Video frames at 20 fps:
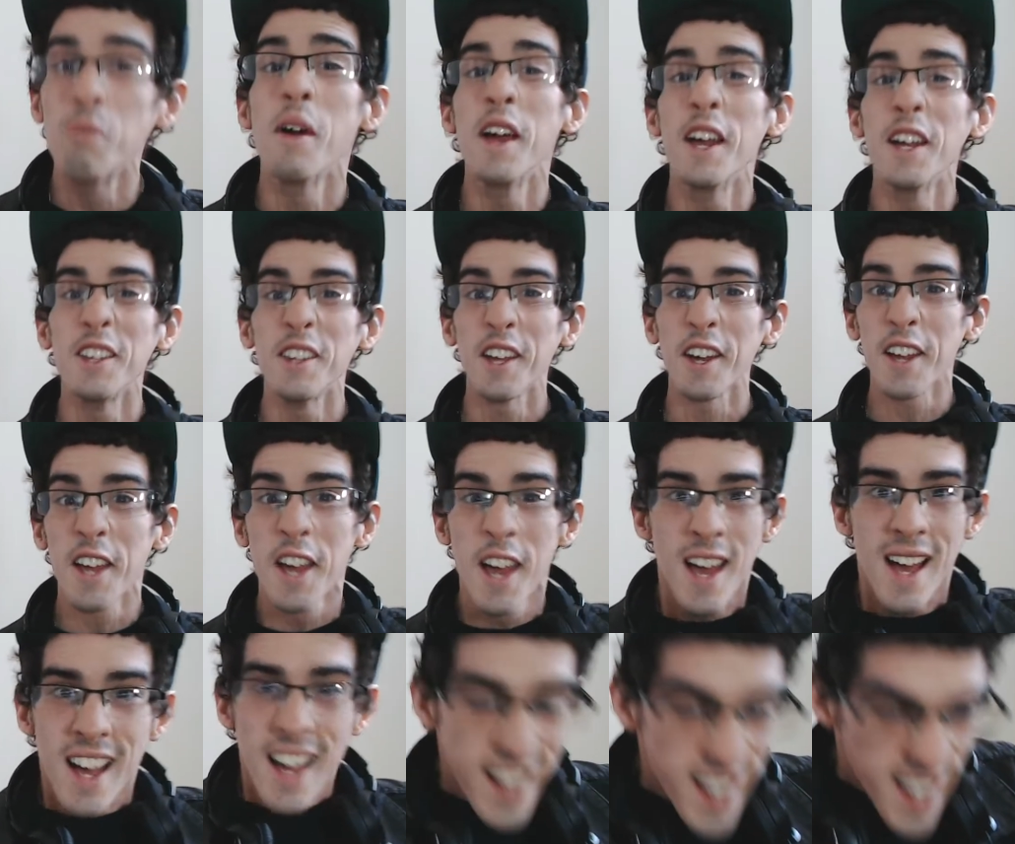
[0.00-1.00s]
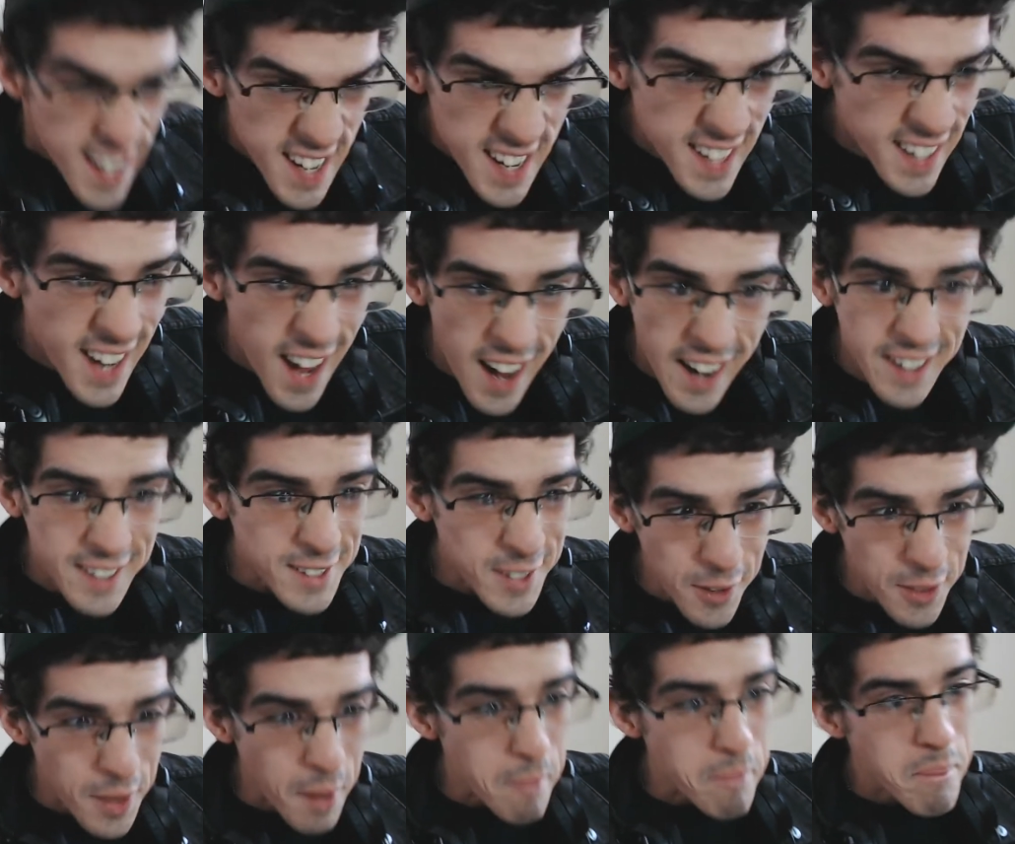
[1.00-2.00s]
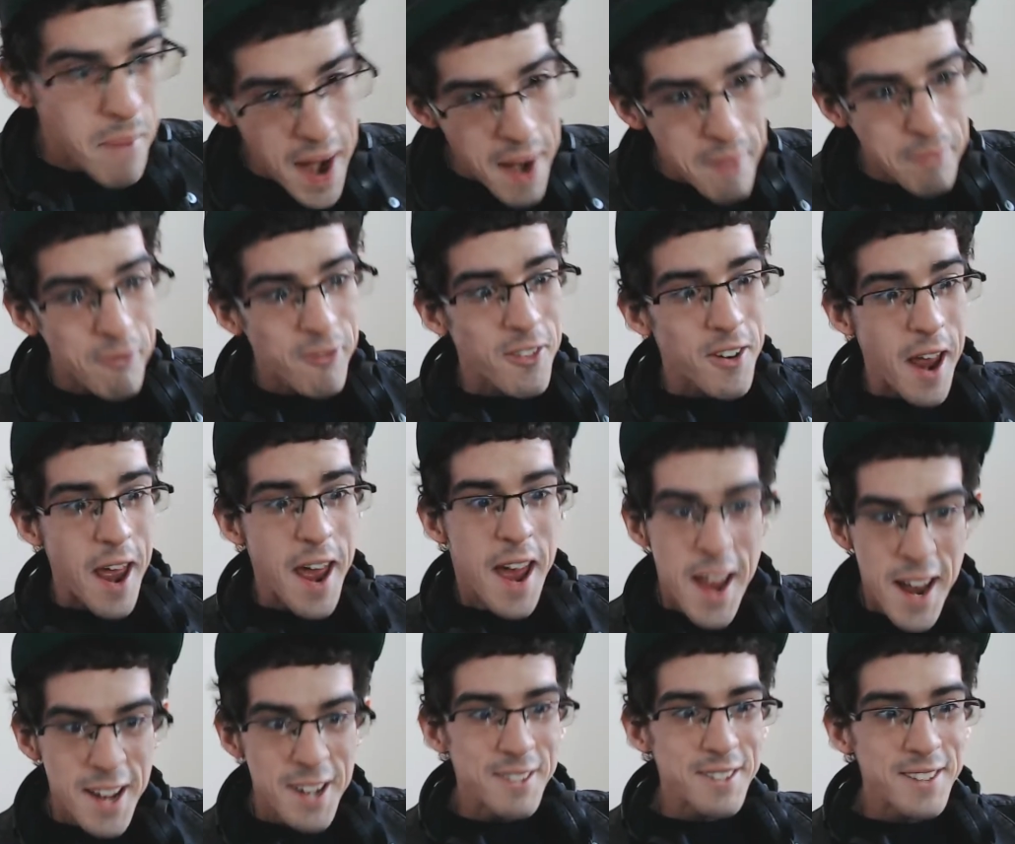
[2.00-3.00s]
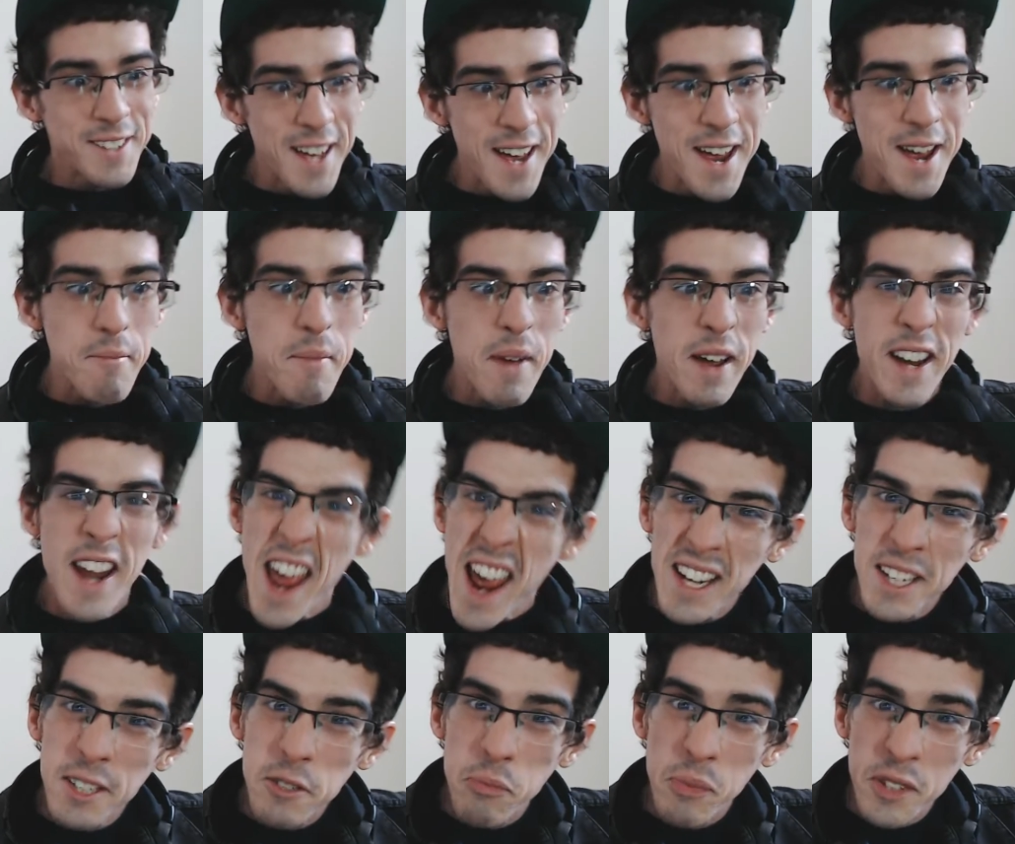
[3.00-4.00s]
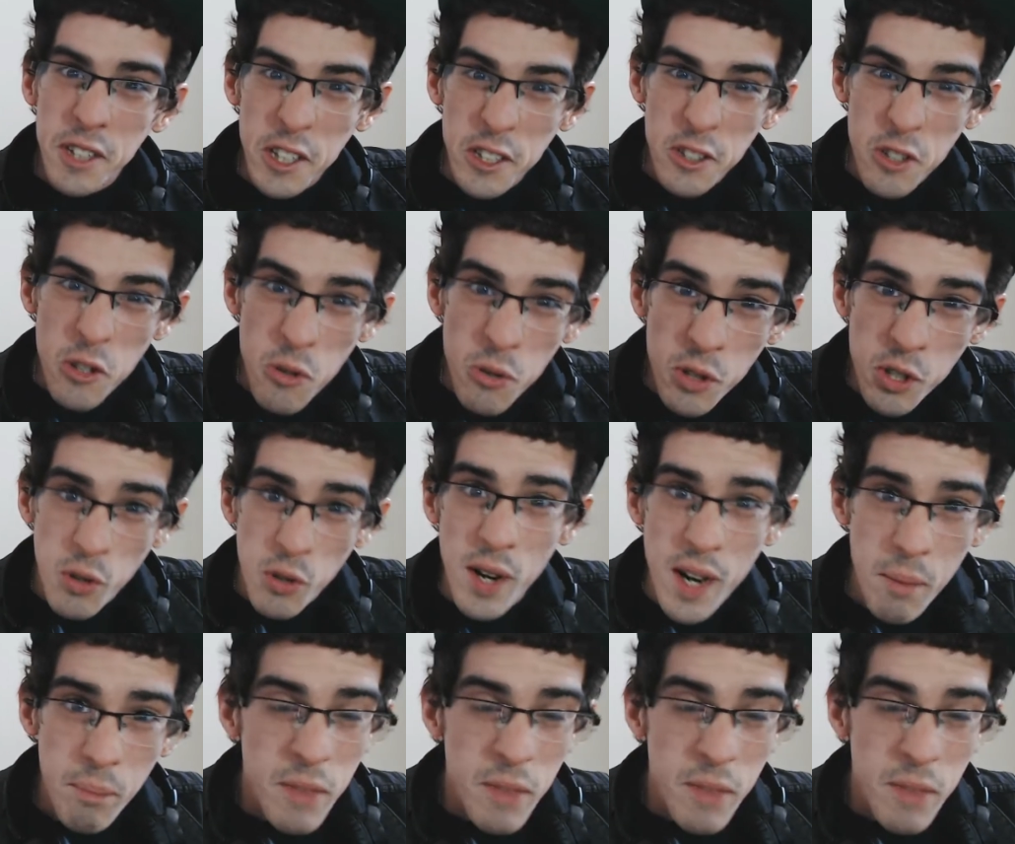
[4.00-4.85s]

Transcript: Like, he got us on the map for hell yeah, man. And it's with the dude, Crypt.